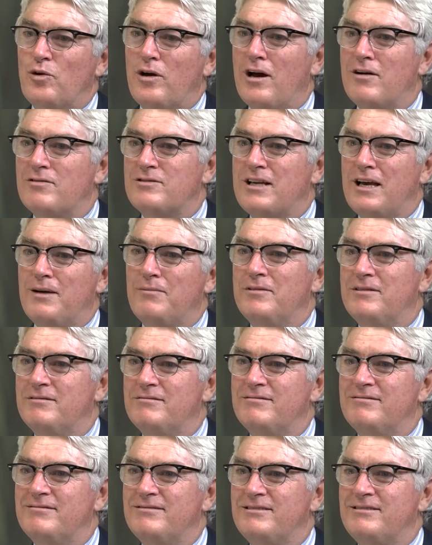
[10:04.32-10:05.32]
goers come
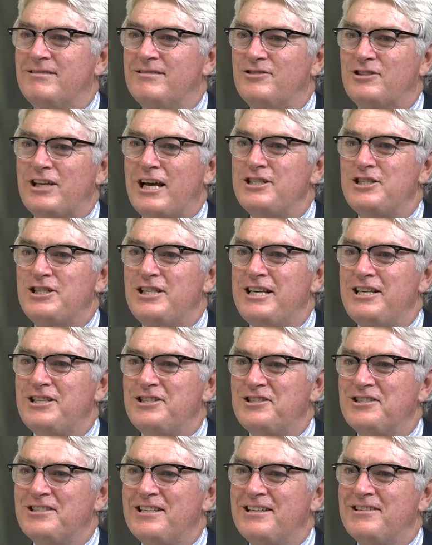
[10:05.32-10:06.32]
and taste
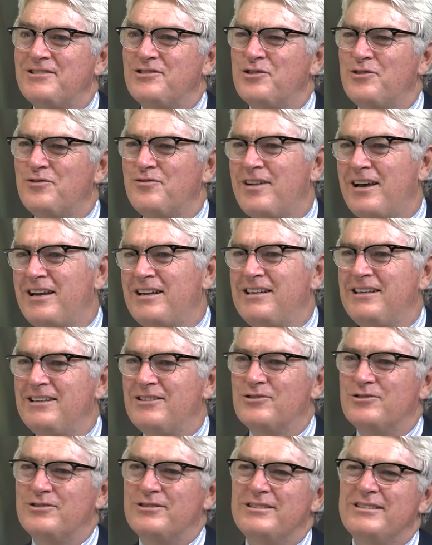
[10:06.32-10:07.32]
test. Is that sort of vaguely it,
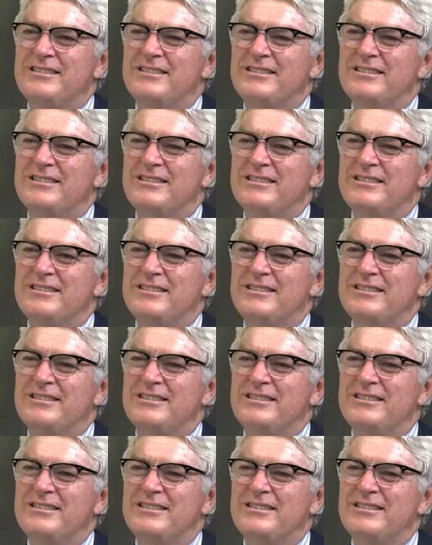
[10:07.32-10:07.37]
or?